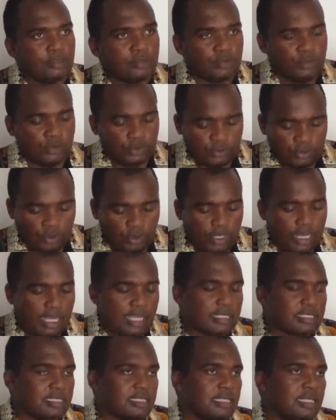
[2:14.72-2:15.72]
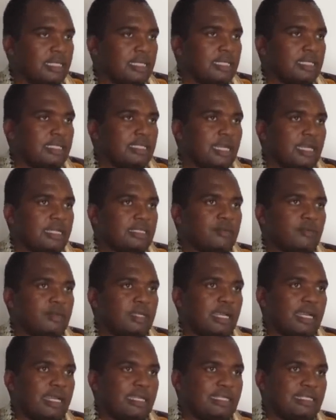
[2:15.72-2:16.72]
to show us that
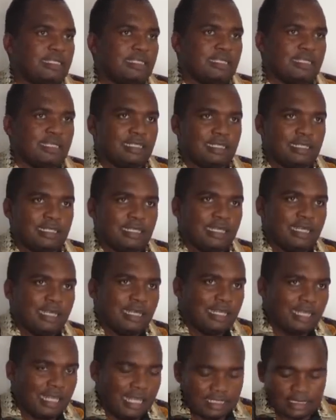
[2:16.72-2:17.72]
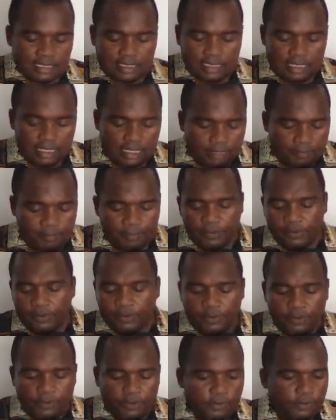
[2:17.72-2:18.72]
we are in the last lap
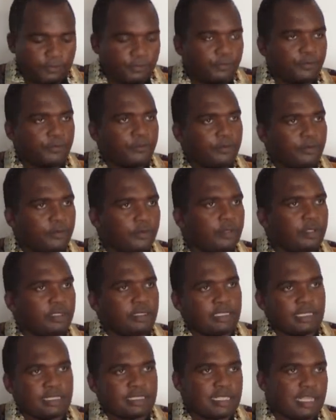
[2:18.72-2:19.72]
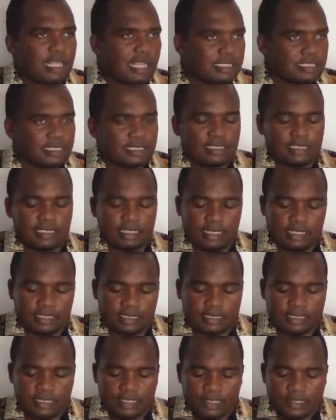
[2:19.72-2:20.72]
of these last
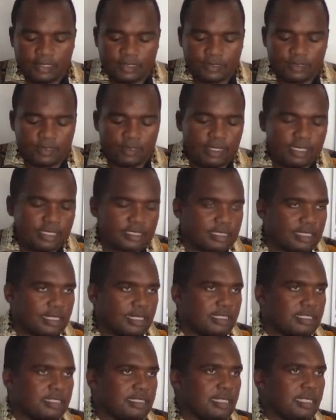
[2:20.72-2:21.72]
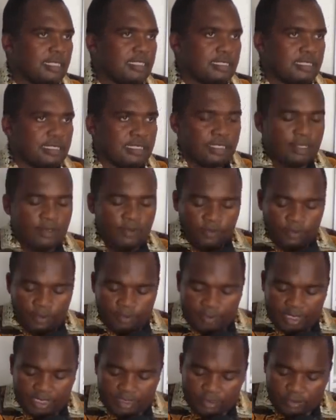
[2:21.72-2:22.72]
days. So as Christians,
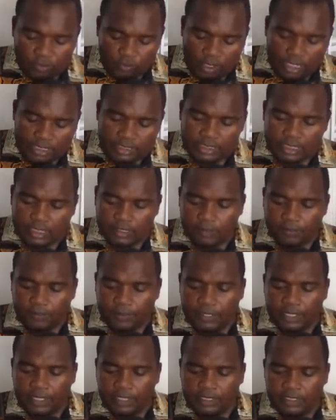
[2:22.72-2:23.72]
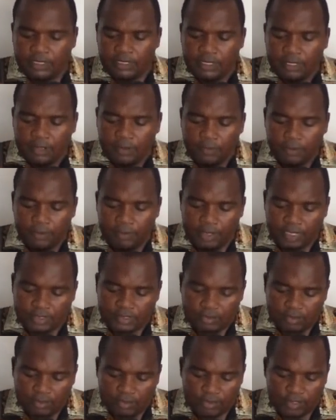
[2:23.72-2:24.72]
we must watch and pray. We
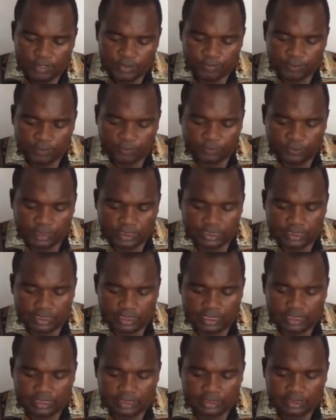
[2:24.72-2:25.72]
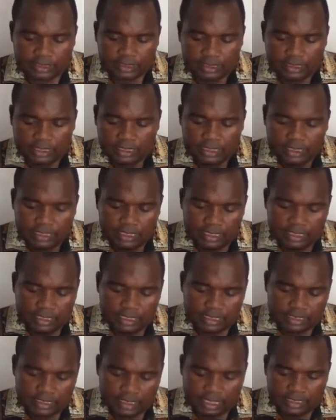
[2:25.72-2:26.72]
must always be vigilant,
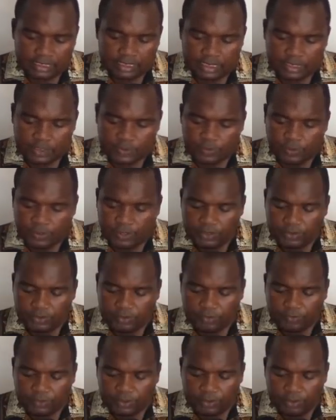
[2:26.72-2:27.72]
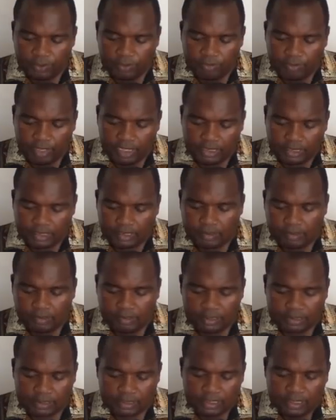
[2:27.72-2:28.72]
uh, says the Spirit of the Almighty
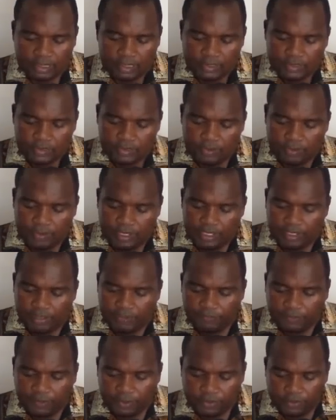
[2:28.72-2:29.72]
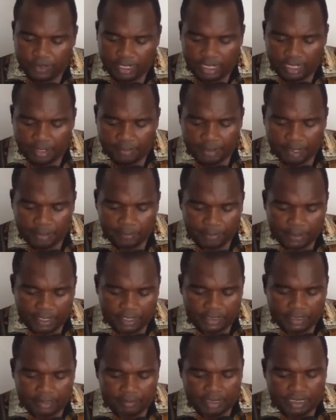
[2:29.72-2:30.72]
God. So wherever you are, my
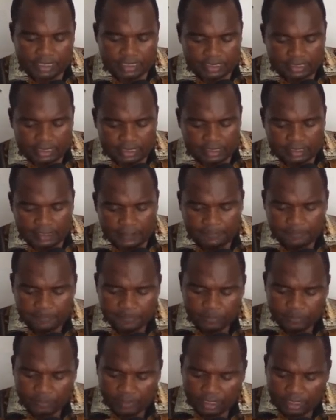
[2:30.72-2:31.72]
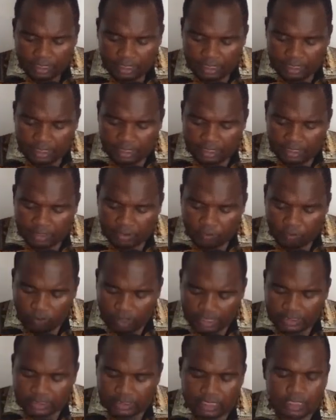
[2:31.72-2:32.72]
brother, my sister, uh,
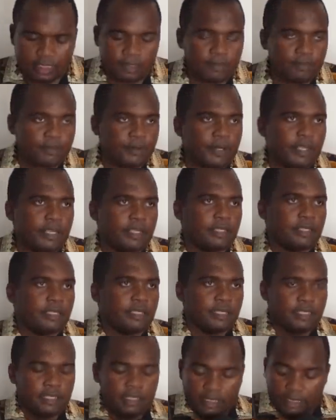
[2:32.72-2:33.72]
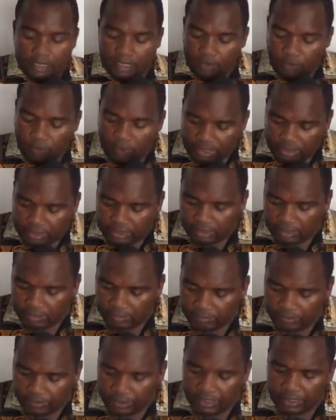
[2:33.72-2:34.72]
watch and pray. Uh, watch
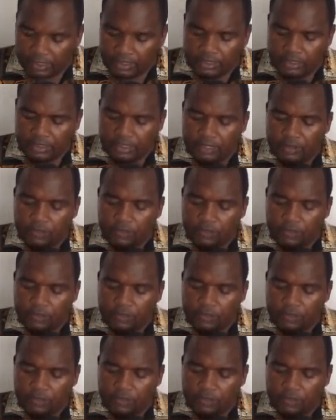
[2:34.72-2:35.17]
and pray.